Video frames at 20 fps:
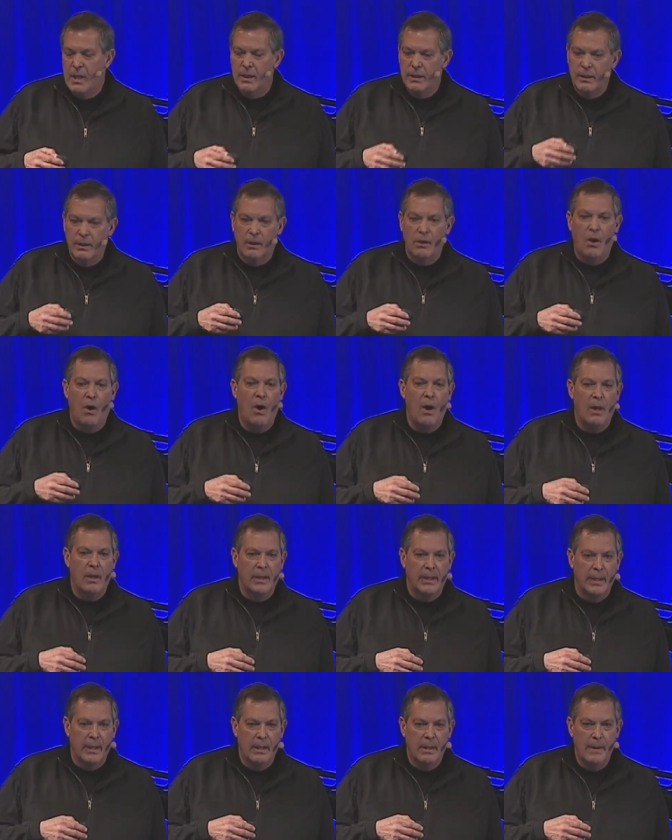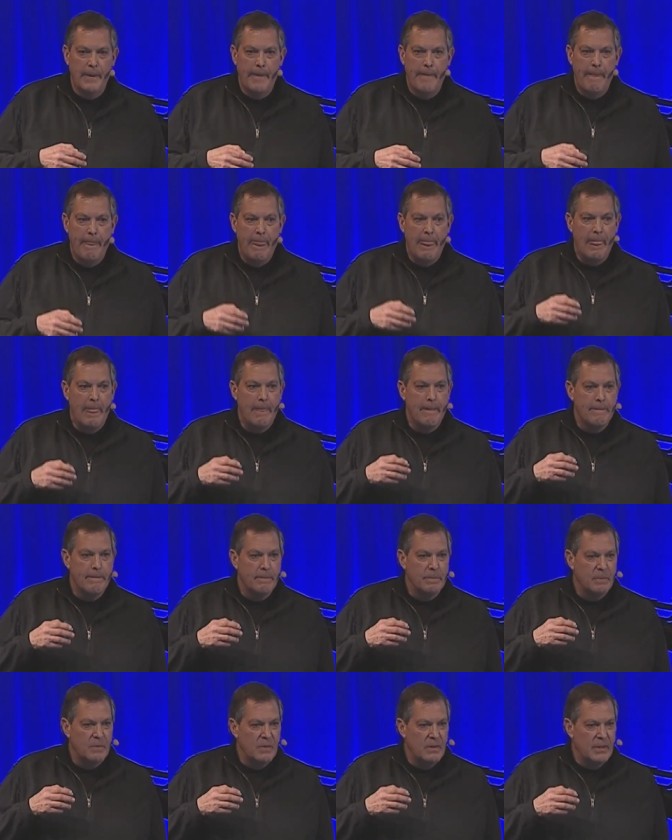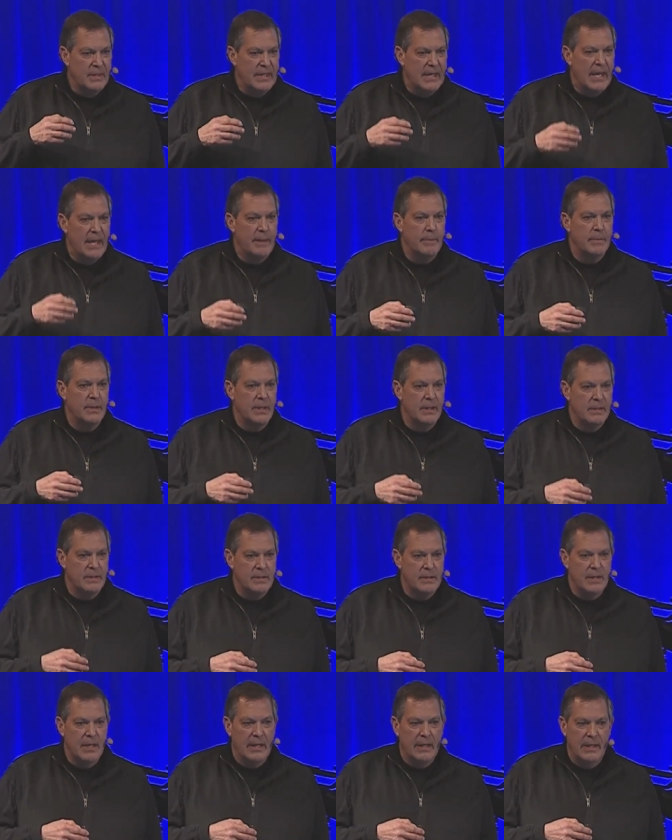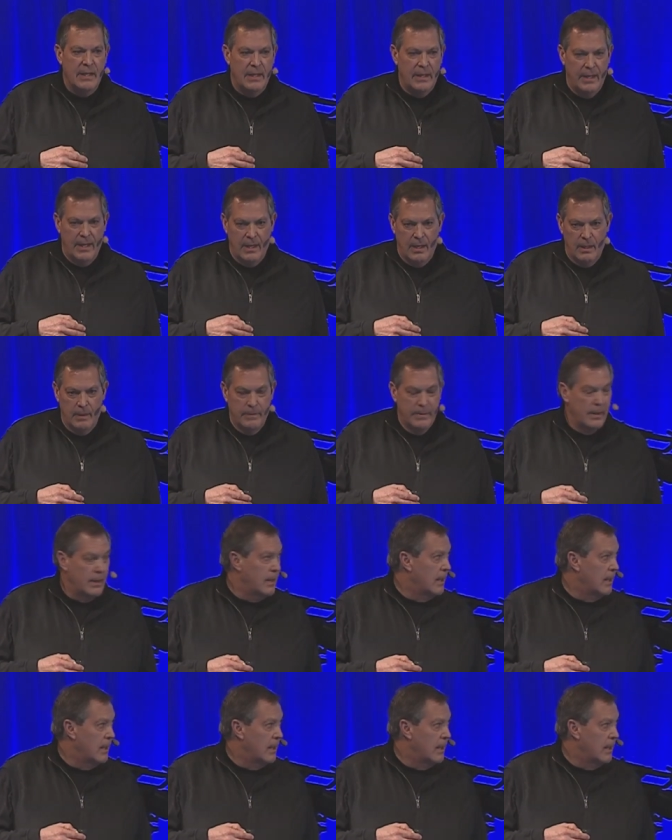You're calling the ambulance and getting help.